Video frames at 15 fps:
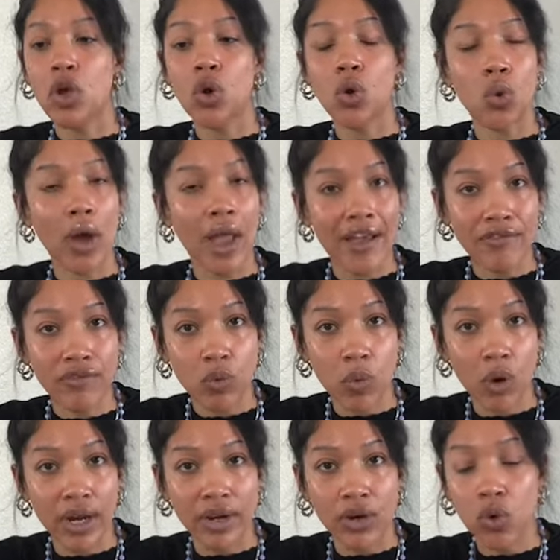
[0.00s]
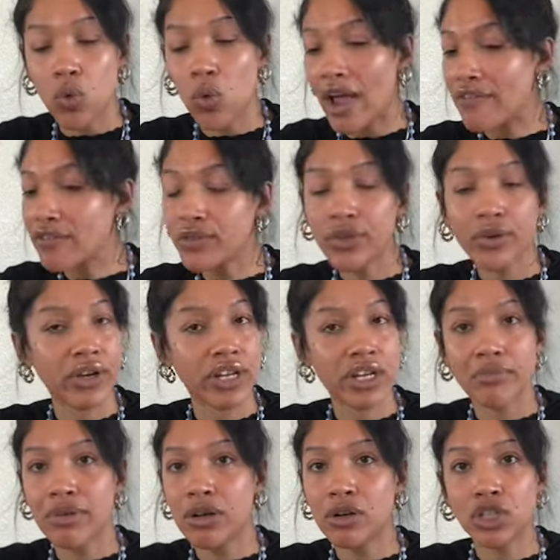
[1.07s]
Whoever they're in a
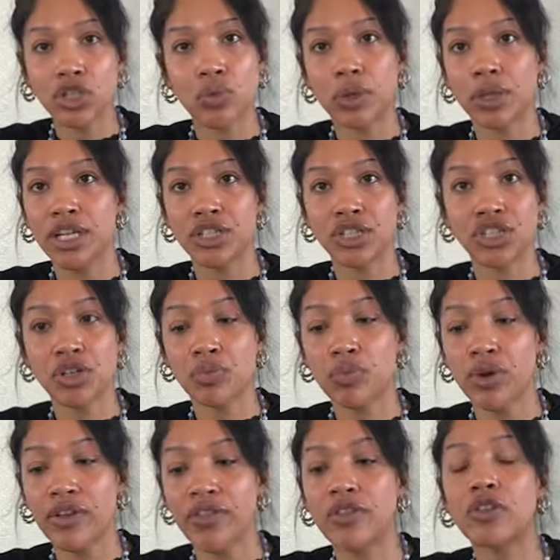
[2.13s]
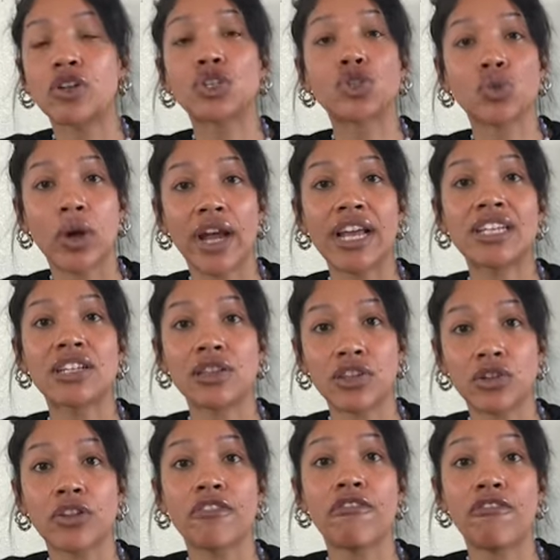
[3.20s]
marriage or relationship with, they're trying to
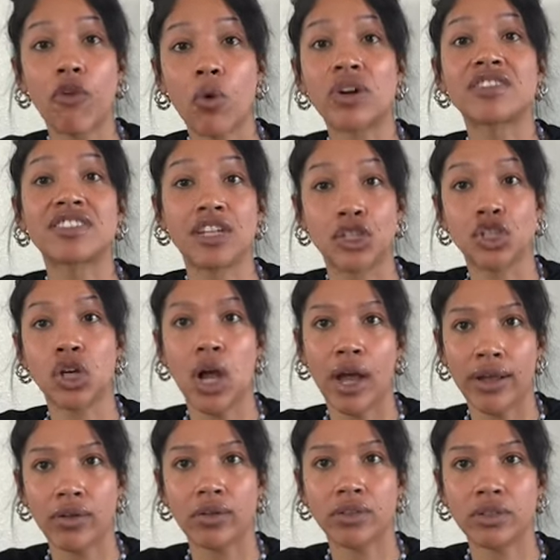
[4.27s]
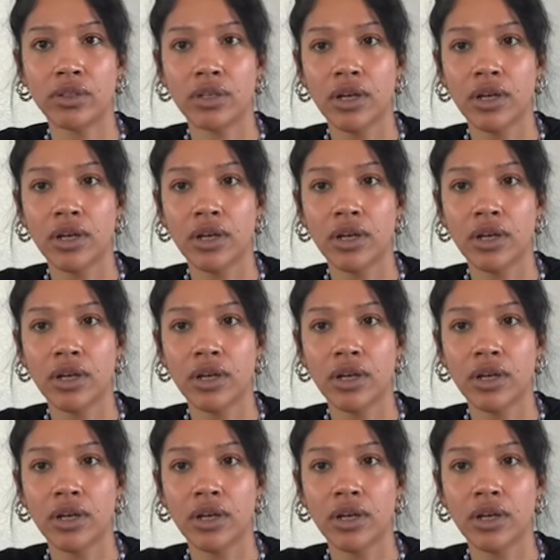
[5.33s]
literally force a child.